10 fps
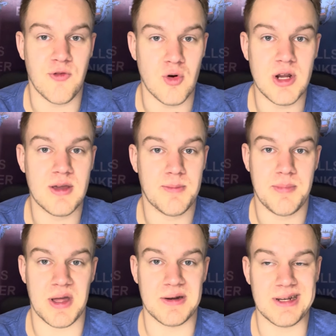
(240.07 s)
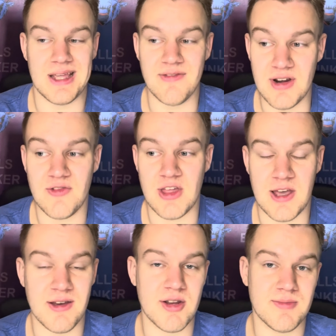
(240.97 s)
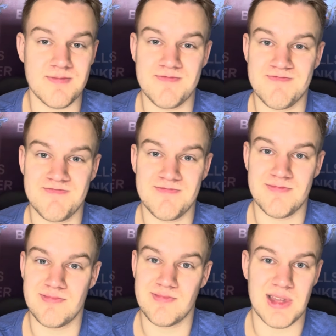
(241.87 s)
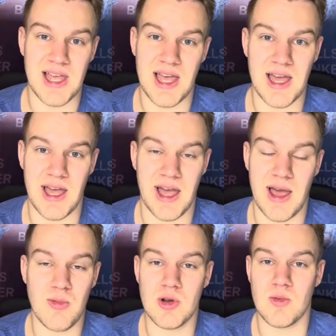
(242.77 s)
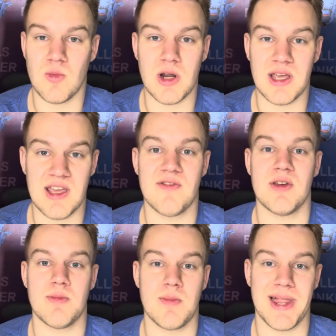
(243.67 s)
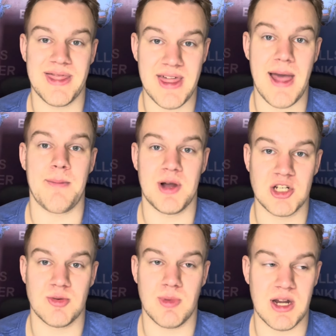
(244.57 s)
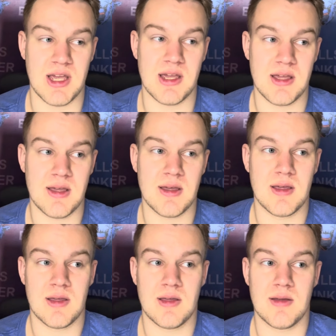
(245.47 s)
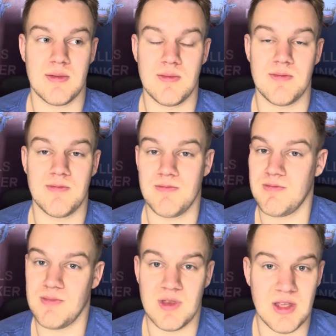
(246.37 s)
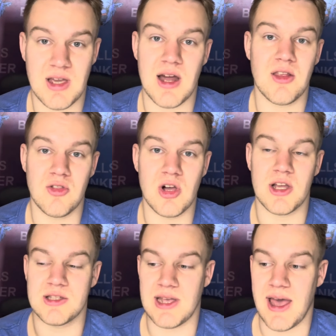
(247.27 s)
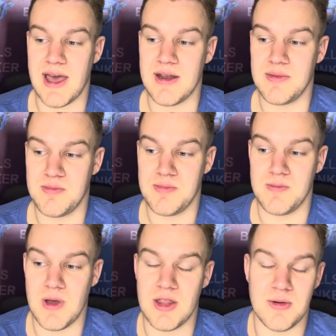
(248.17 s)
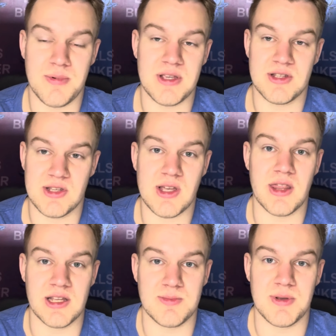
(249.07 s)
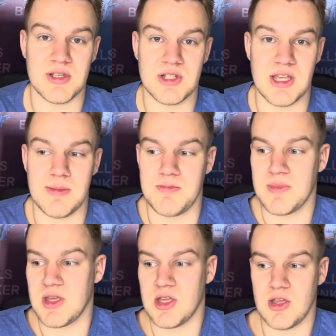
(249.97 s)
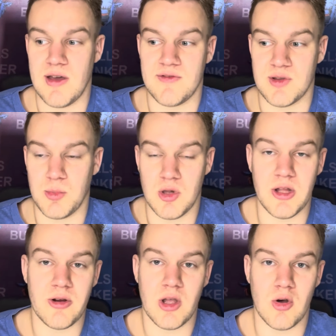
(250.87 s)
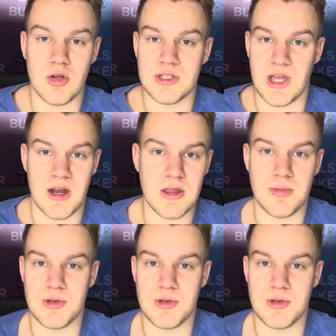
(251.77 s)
afford it, but even if they could, I wouldn't want to give him that much money. You got to look to add other pieces on this Bills team. You have some glaring holes at other